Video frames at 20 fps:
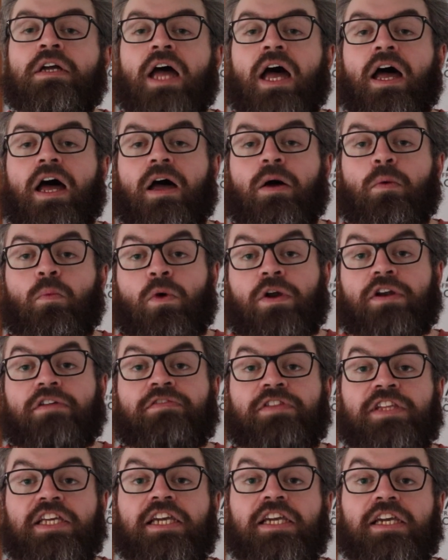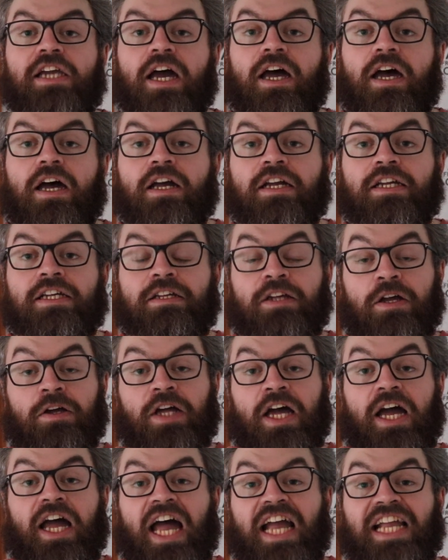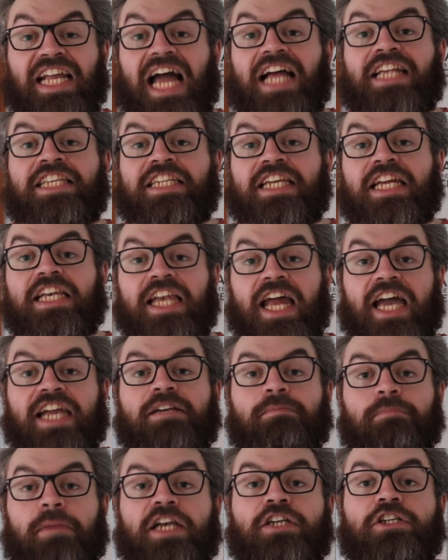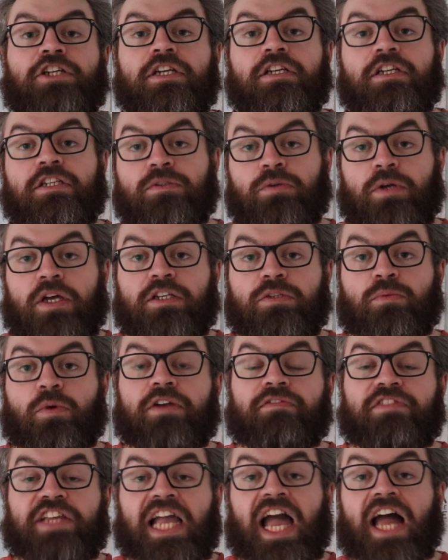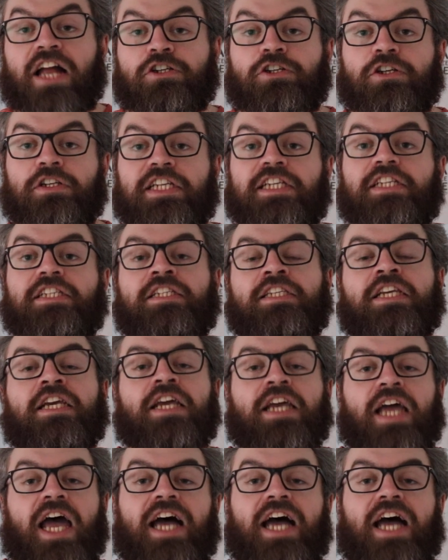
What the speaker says: one of the a Gascon knight mentioned as one of the casualties